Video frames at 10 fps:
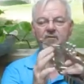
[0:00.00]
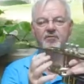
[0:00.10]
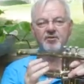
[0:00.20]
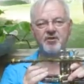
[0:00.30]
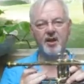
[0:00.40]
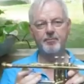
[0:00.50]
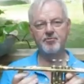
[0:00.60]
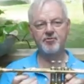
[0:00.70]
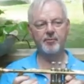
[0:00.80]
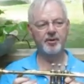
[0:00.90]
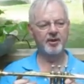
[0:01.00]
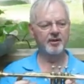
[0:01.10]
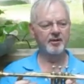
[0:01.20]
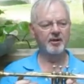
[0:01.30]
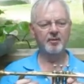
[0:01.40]
this happens to
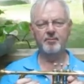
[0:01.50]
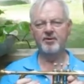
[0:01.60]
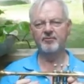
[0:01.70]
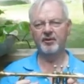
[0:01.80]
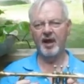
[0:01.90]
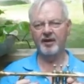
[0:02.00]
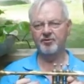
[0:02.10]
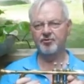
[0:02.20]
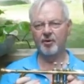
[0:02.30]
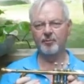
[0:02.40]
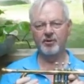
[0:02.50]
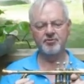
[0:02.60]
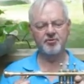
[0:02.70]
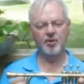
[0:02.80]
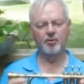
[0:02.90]
be a B-flat
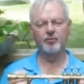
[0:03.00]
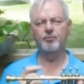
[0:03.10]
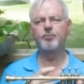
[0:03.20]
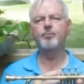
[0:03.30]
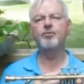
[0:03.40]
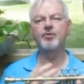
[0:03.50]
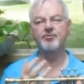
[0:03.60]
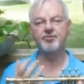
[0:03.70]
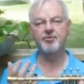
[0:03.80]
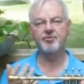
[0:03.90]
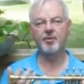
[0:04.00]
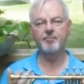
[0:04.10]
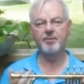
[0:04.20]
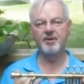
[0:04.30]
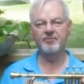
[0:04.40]
trumpet, so it produces a
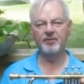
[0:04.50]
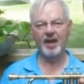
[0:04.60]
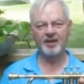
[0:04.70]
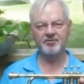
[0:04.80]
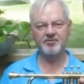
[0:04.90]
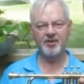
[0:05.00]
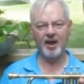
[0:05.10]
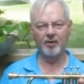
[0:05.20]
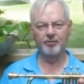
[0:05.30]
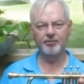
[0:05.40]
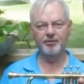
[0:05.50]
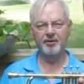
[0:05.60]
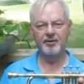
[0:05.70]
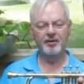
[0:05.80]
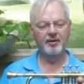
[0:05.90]
B-flat sound
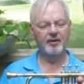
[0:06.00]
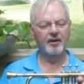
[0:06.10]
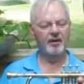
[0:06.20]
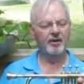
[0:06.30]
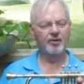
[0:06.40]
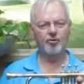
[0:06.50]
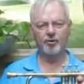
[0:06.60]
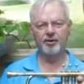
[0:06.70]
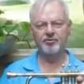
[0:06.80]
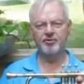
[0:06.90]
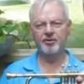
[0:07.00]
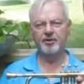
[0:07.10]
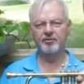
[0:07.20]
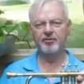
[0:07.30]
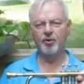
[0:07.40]
according to
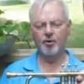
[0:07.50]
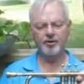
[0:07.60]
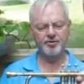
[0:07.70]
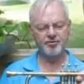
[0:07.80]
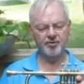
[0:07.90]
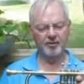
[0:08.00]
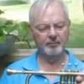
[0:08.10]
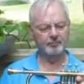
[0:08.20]
the orchestra.